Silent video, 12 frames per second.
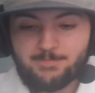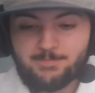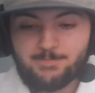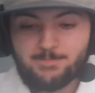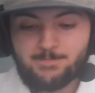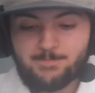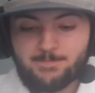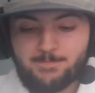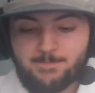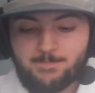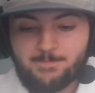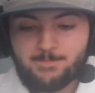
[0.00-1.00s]

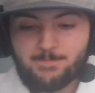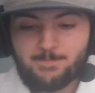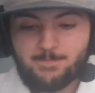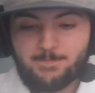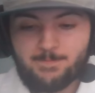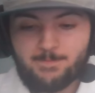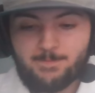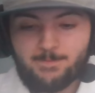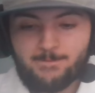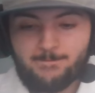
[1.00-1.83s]
[no speech]